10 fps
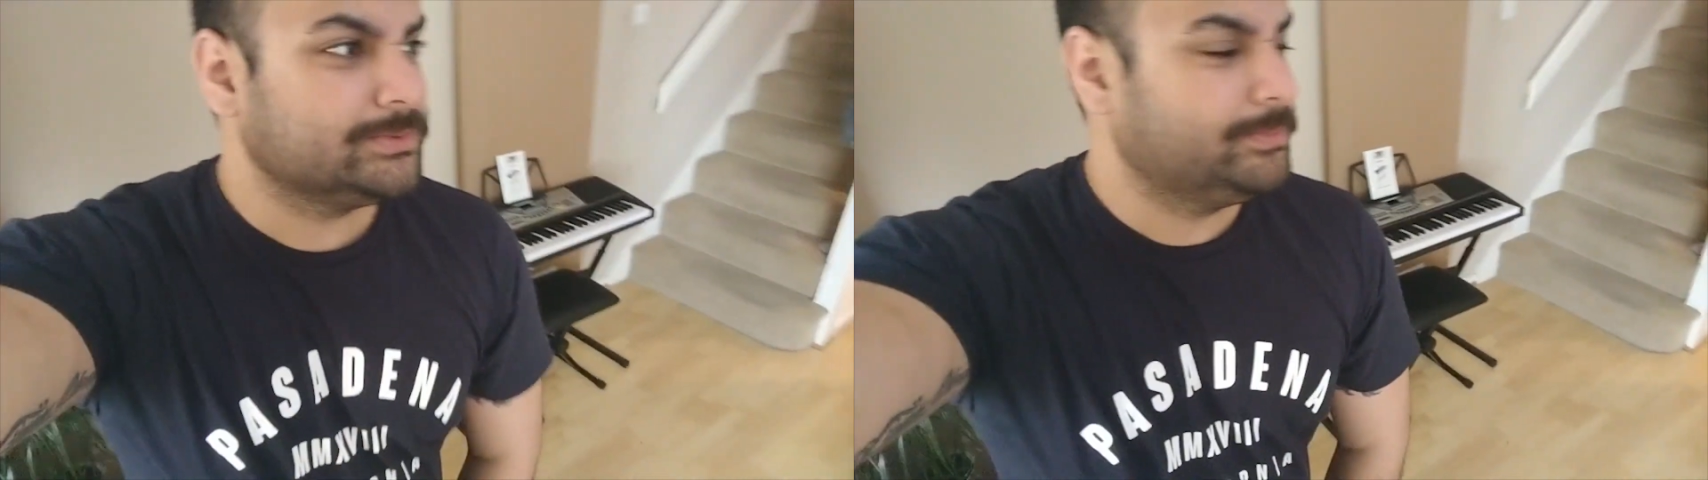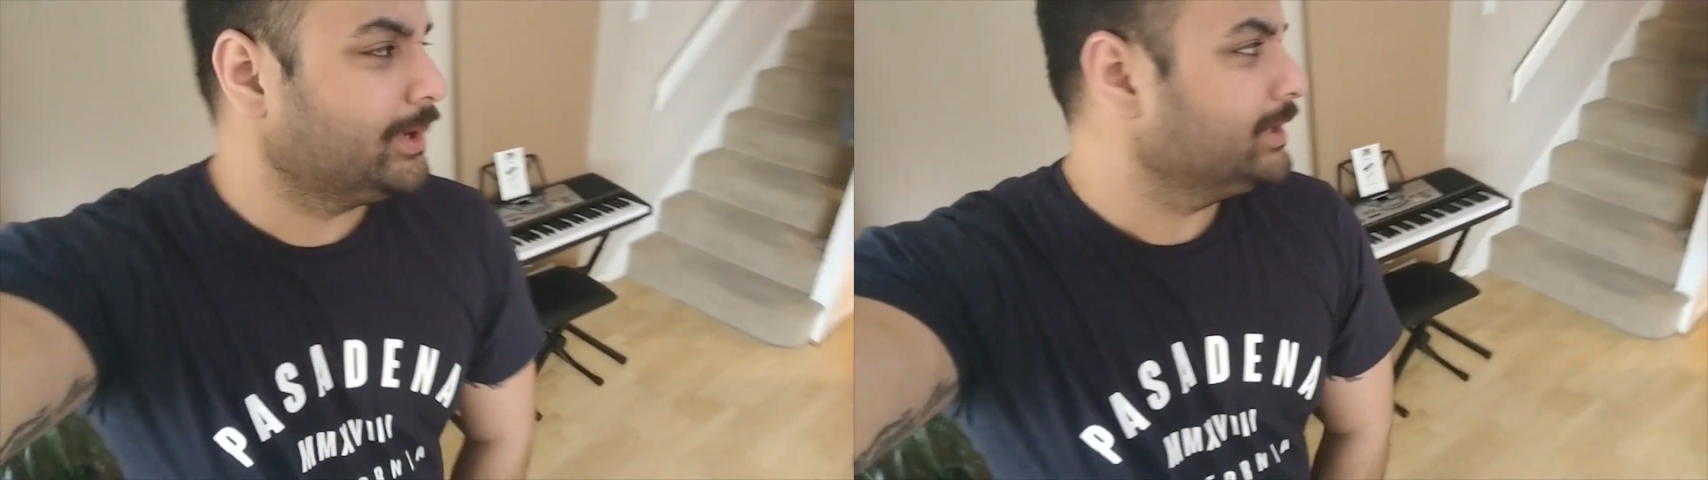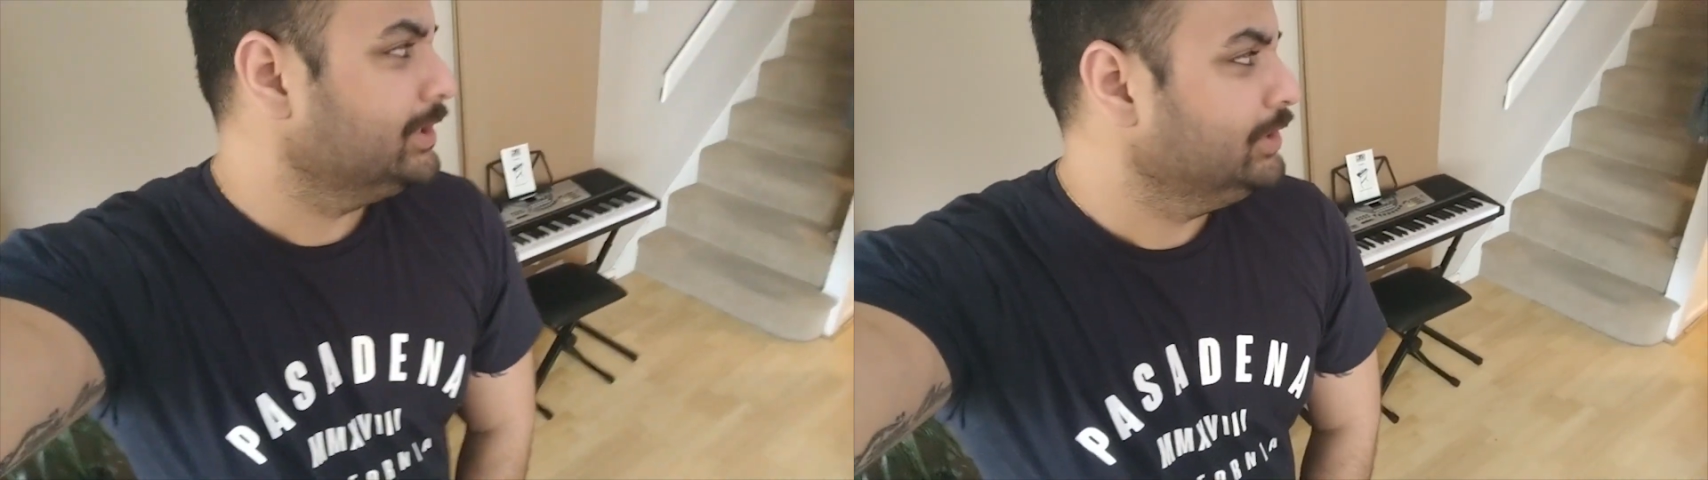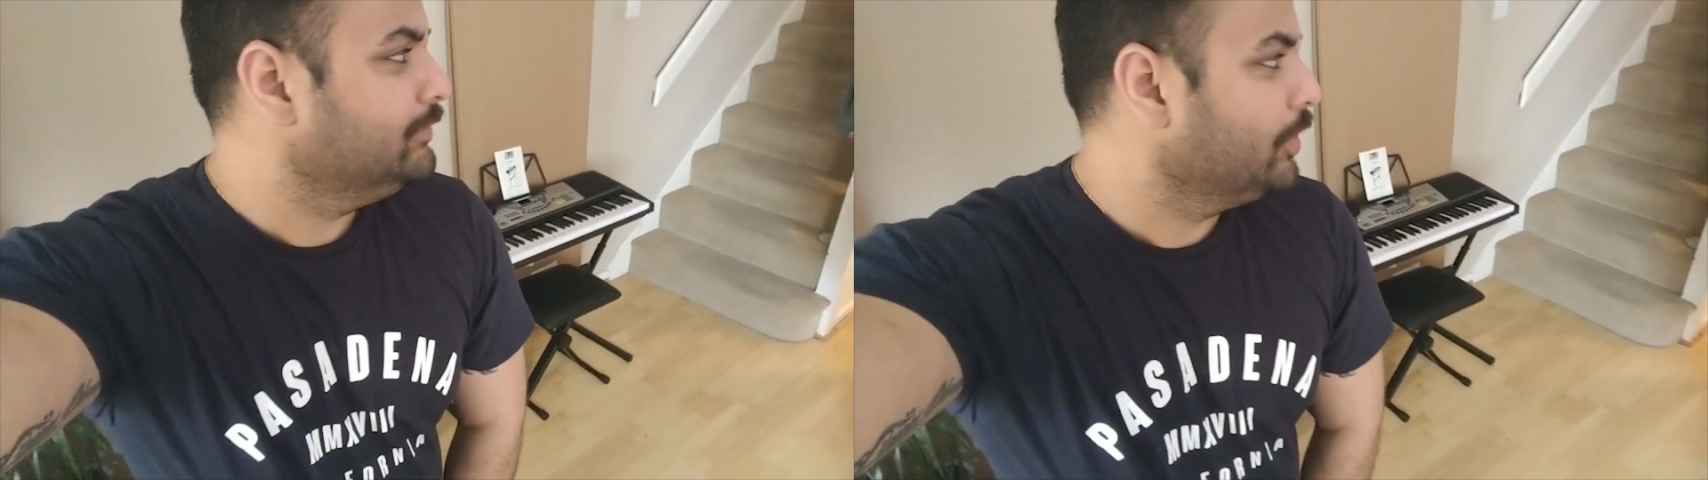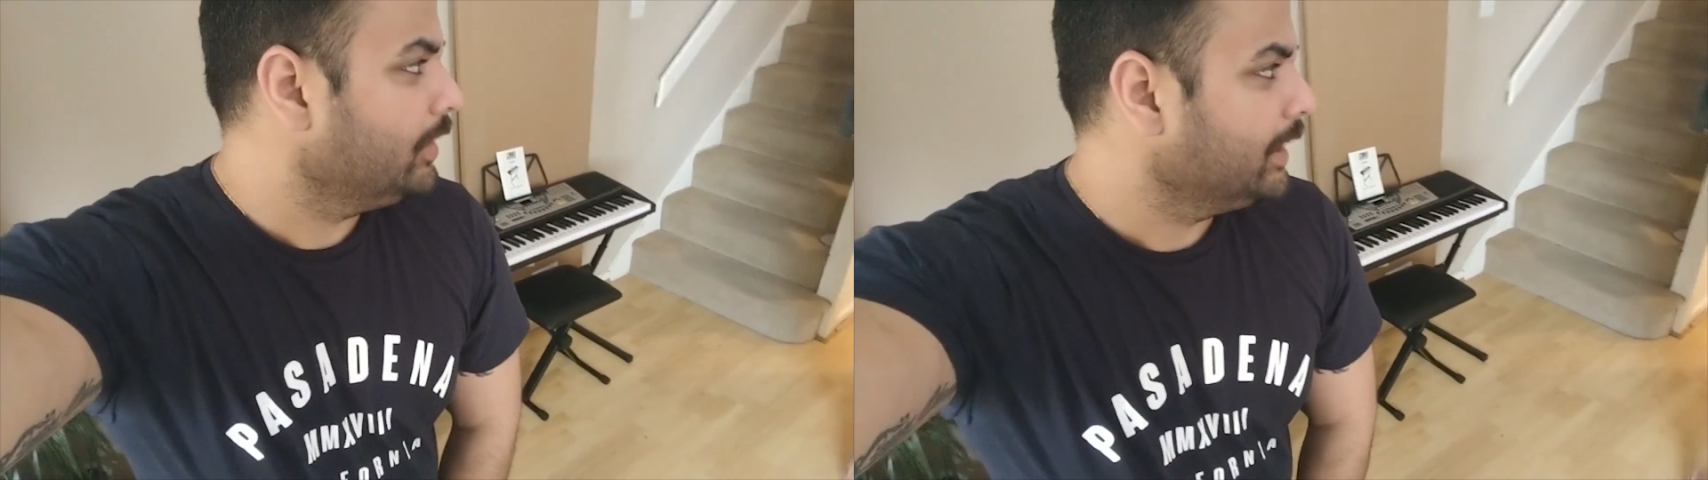Brighton you've
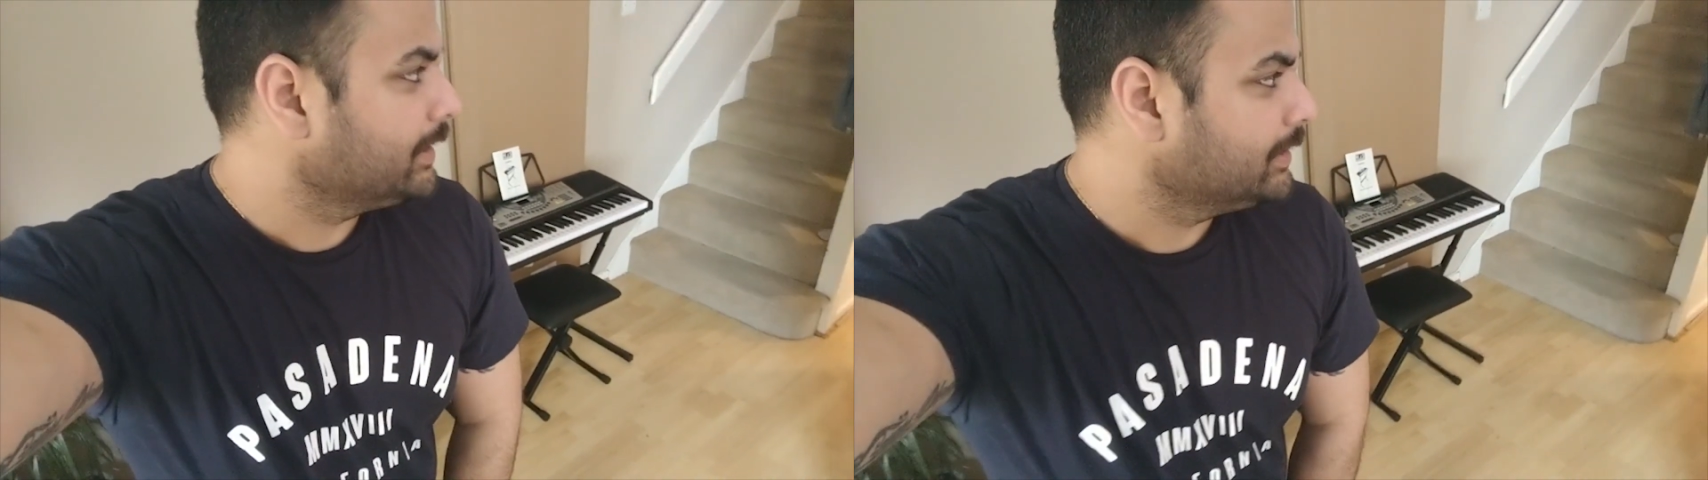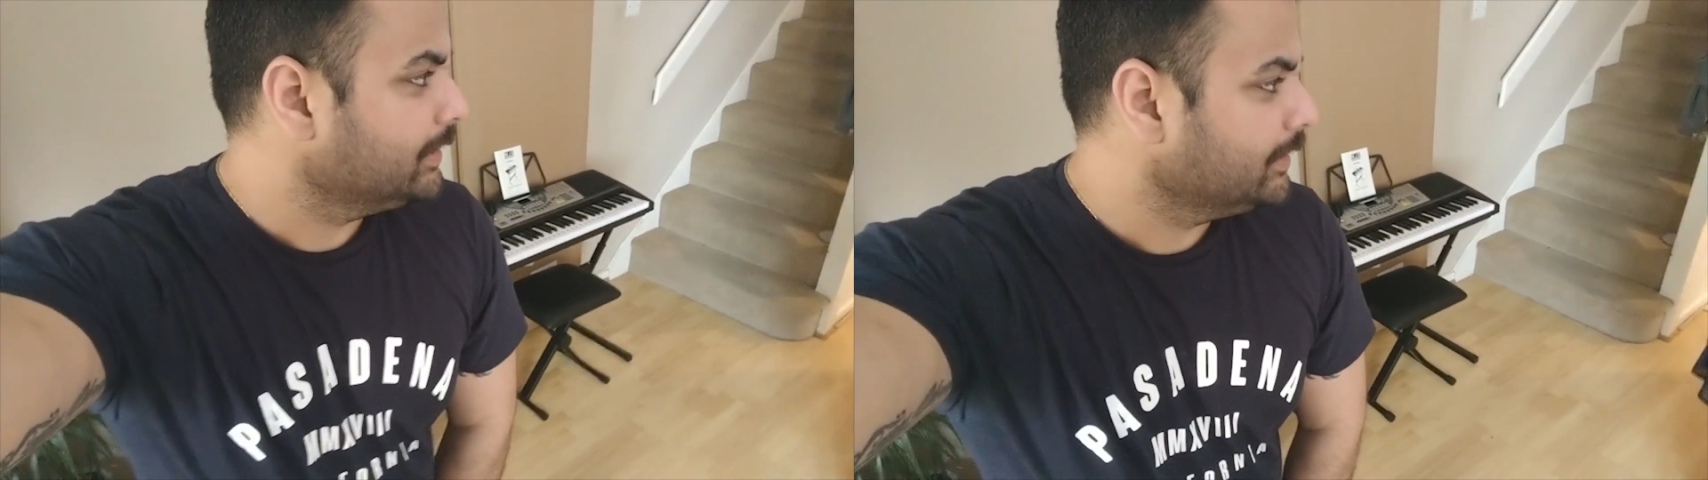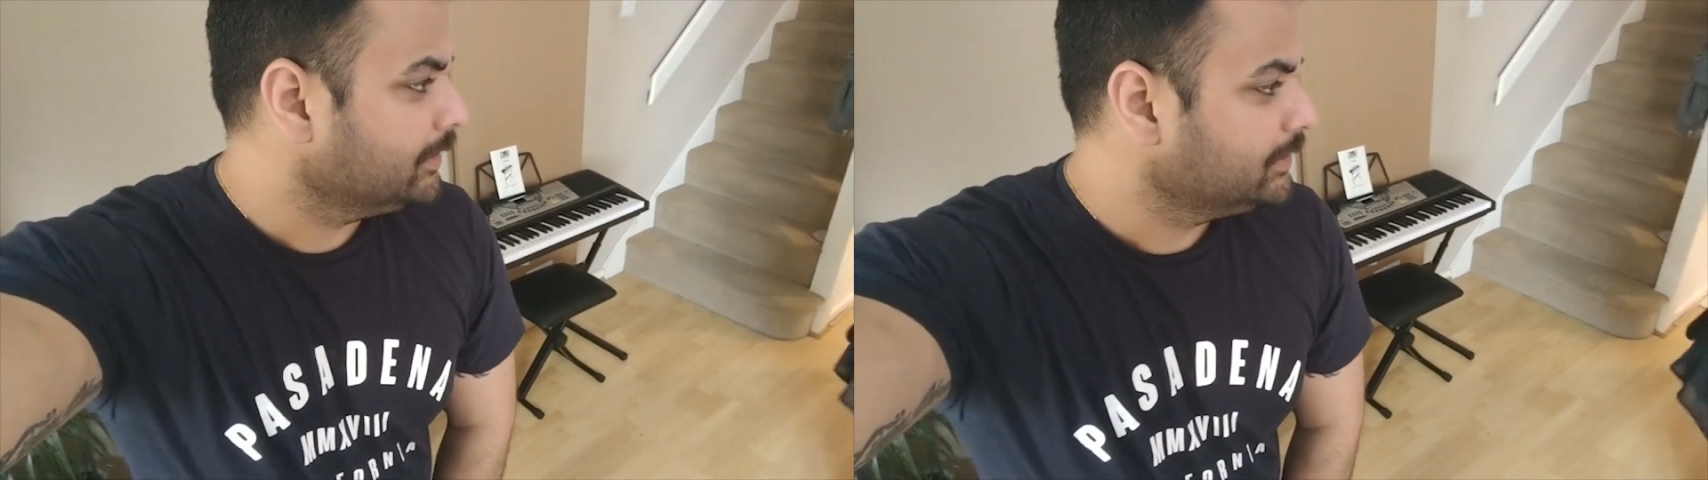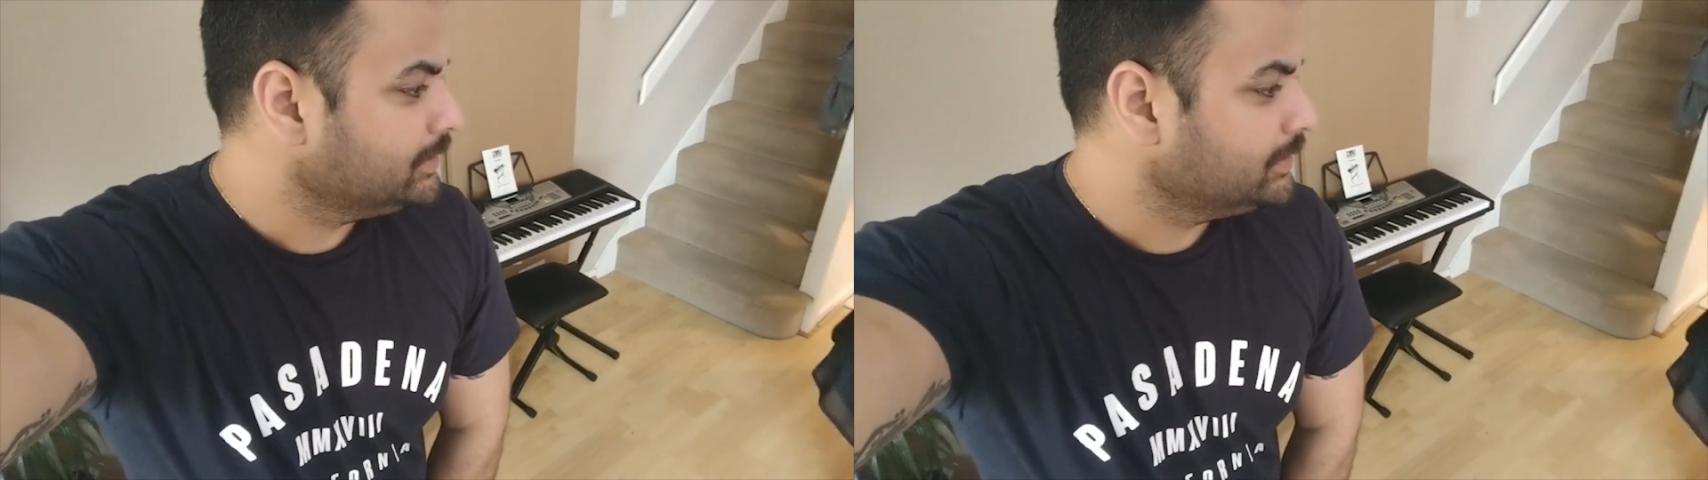got like a